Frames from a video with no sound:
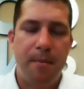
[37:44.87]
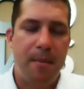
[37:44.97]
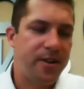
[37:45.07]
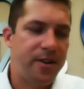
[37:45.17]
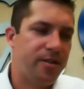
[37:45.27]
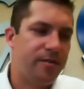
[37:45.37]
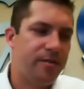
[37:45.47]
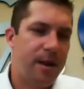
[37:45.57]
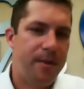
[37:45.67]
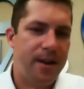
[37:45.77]
imagine.
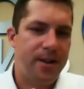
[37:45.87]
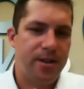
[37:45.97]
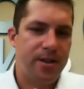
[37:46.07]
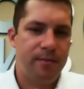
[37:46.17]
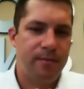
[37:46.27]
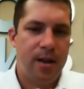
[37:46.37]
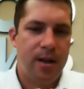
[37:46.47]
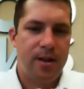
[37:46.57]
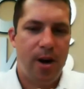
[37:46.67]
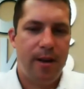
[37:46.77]

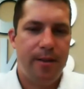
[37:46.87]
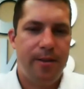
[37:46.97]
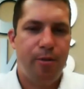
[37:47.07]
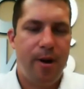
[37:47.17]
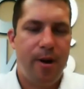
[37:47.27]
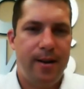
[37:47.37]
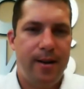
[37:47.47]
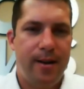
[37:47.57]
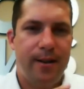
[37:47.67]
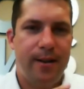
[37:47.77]
Jonathan, Brad,
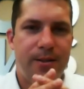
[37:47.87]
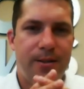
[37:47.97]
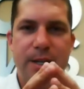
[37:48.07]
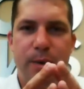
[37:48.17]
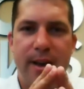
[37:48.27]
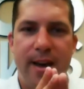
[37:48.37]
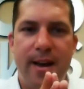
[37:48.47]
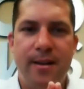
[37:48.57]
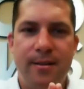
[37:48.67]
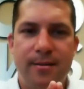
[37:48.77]
anything else you guys want to
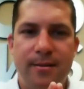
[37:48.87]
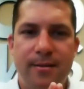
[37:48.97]
add?